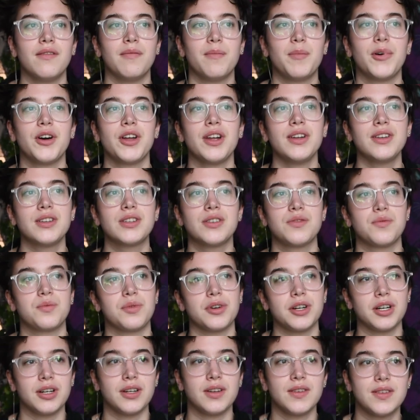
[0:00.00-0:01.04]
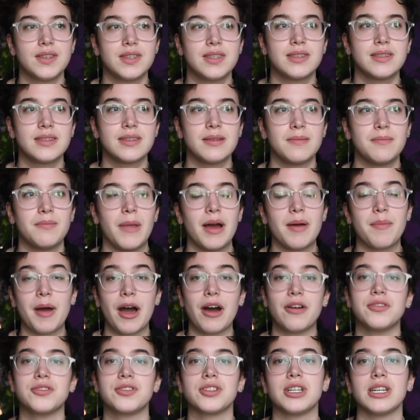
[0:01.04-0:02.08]
put into words my
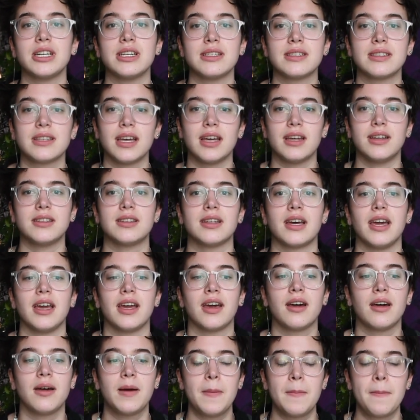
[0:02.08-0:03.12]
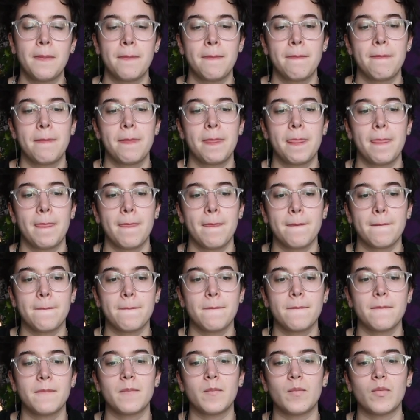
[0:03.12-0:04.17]
boundaries and like
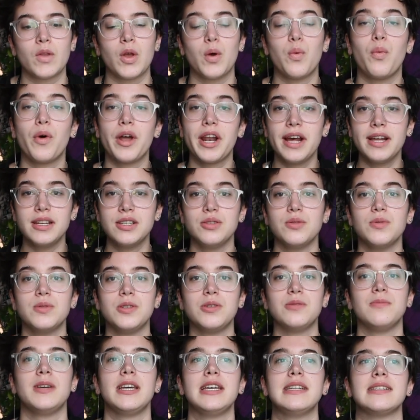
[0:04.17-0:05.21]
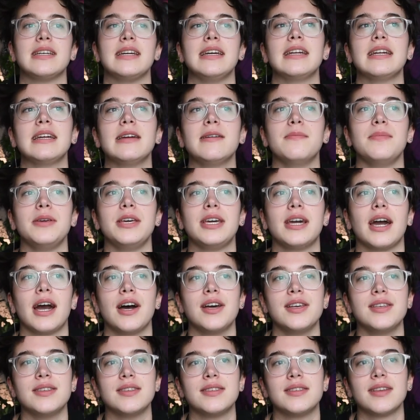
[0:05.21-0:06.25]
what I do to maintain it,
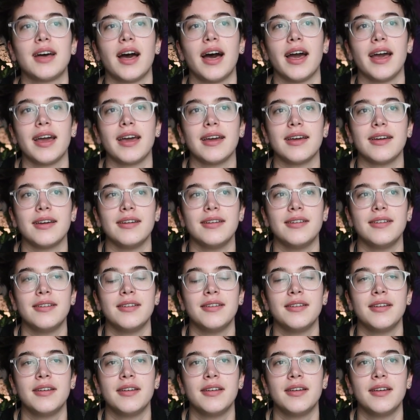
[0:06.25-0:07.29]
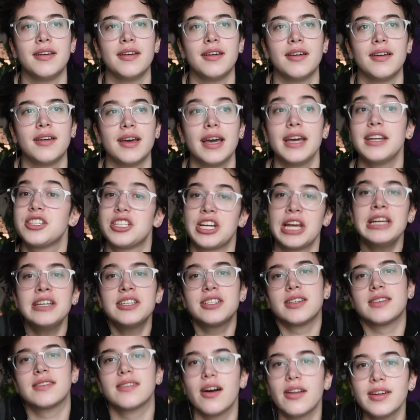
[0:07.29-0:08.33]
because it
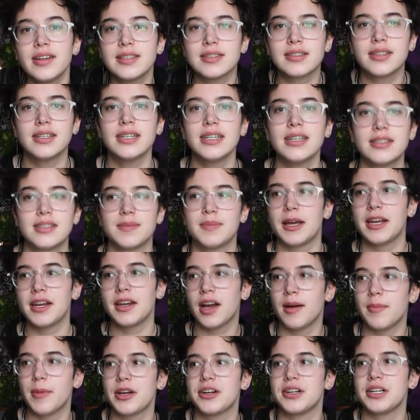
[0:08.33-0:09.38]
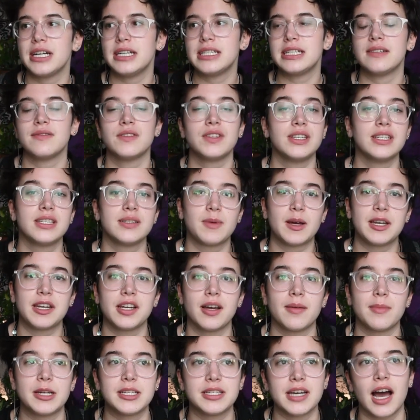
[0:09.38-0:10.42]
changes, honestly, depending on my creativity,
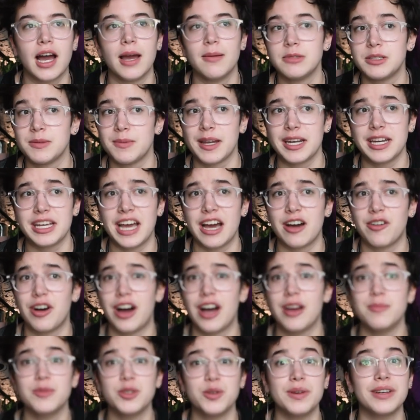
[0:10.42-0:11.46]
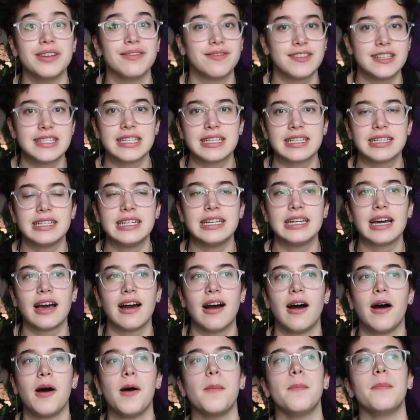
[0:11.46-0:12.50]
depending on my time, depending how I'm doing physically.
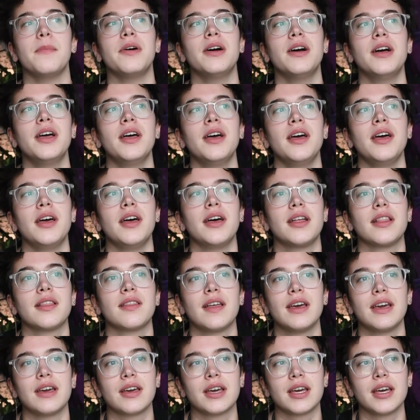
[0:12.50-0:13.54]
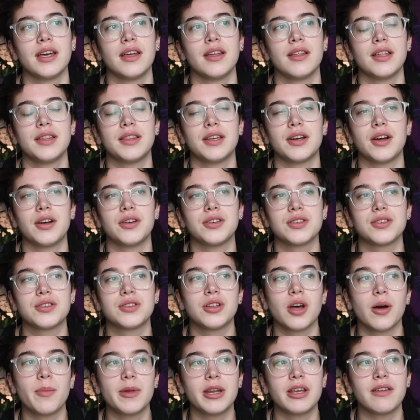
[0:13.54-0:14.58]
Like there are just
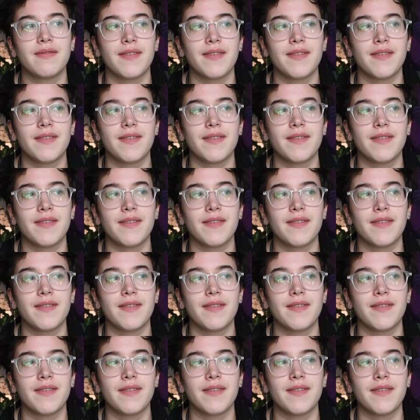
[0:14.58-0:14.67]
so many